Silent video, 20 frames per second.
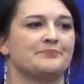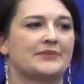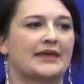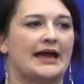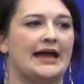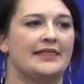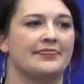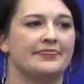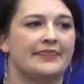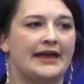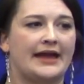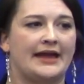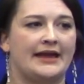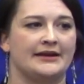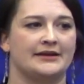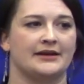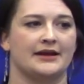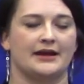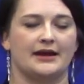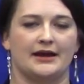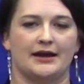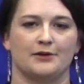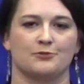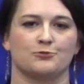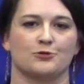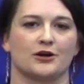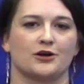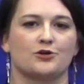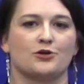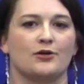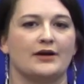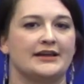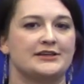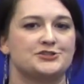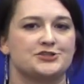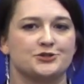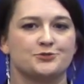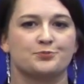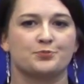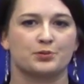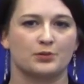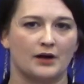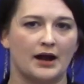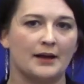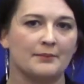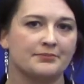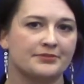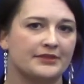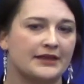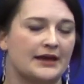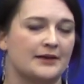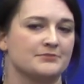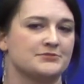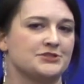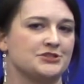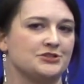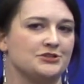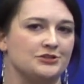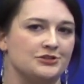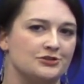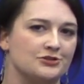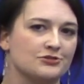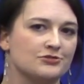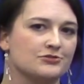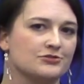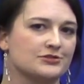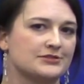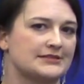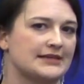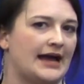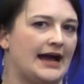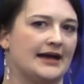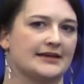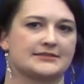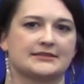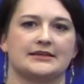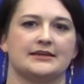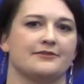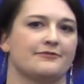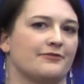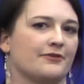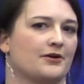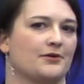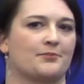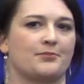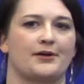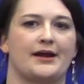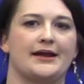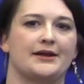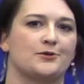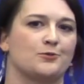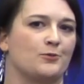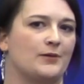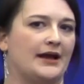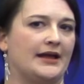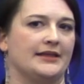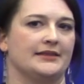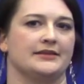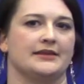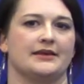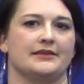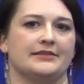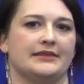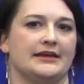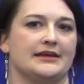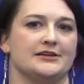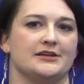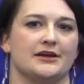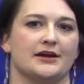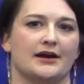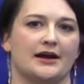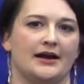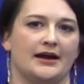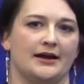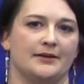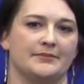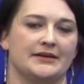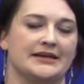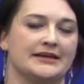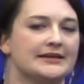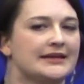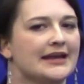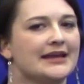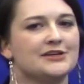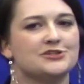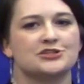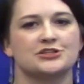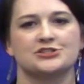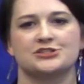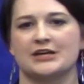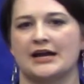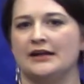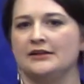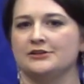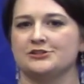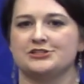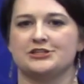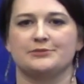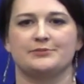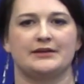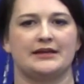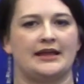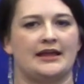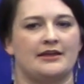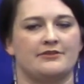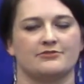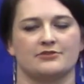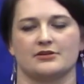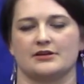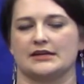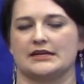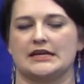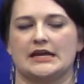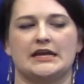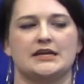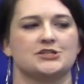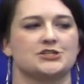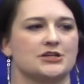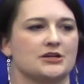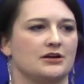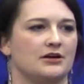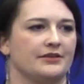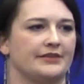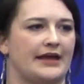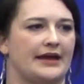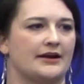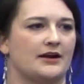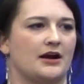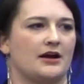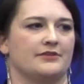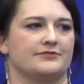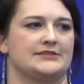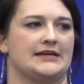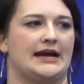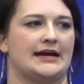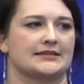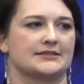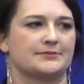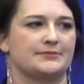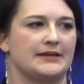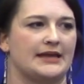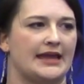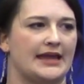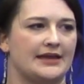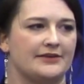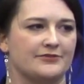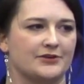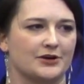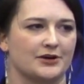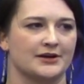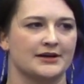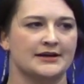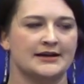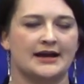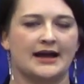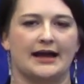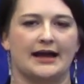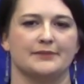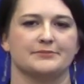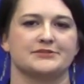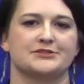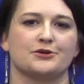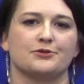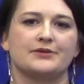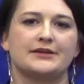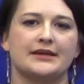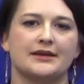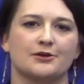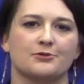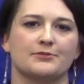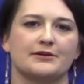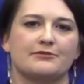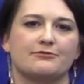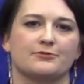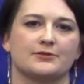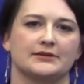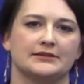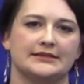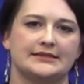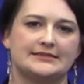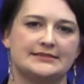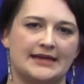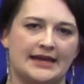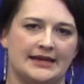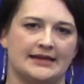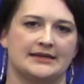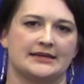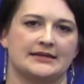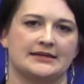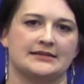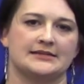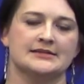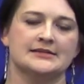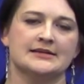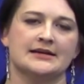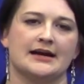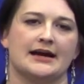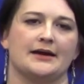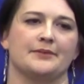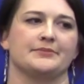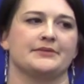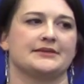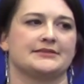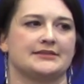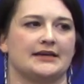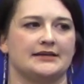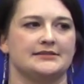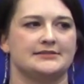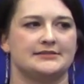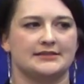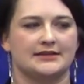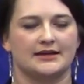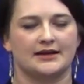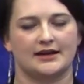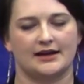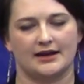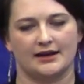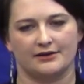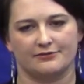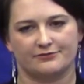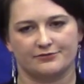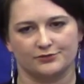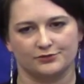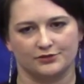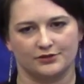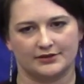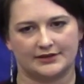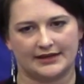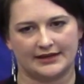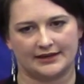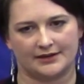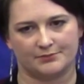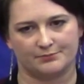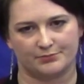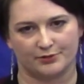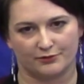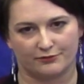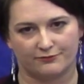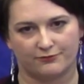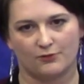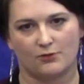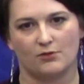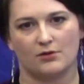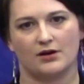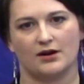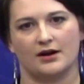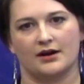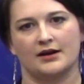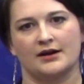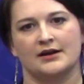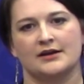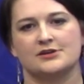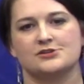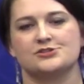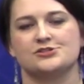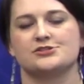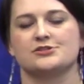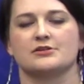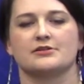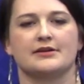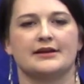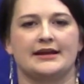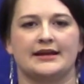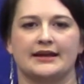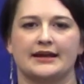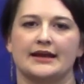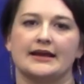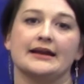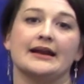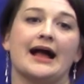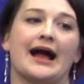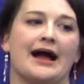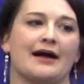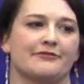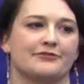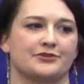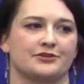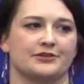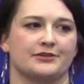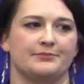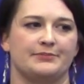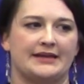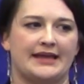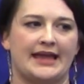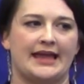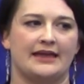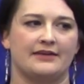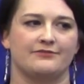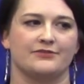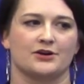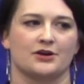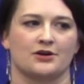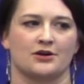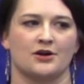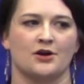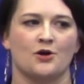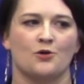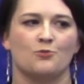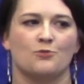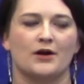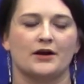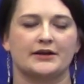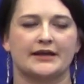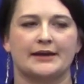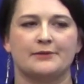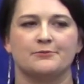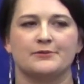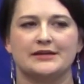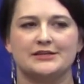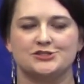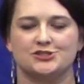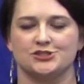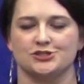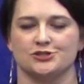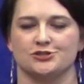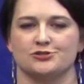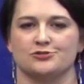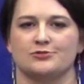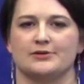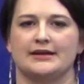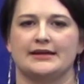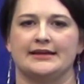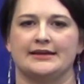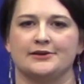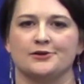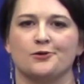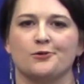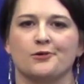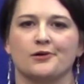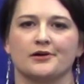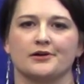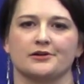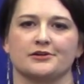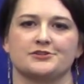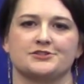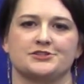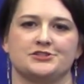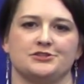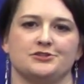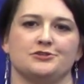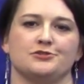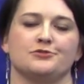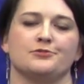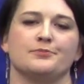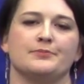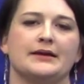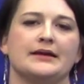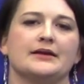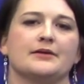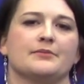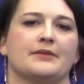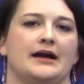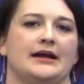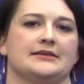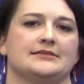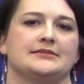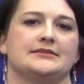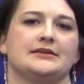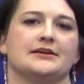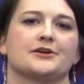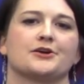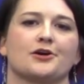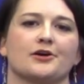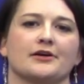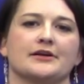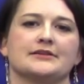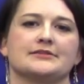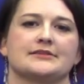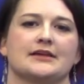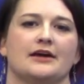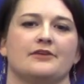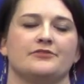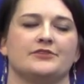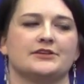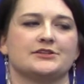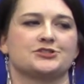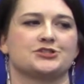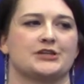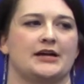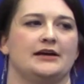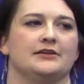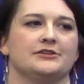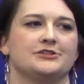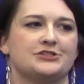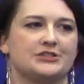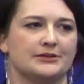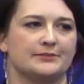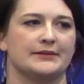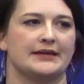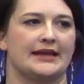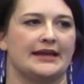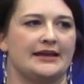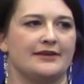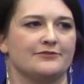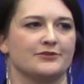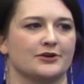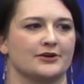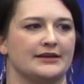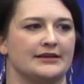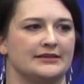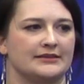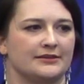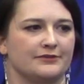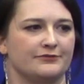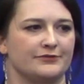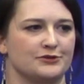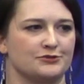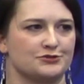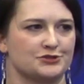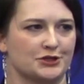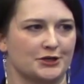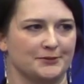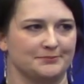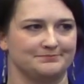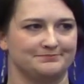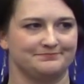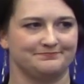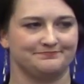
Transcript: And then we're going to prompt them to use asking for a break when they engage in challenging behavior, engage in all that off-task behavior. So here we've really taken this idea of looking before, during, and after the behavior. What can we do in order to minimize the occurrence of this challenging behavior in the future?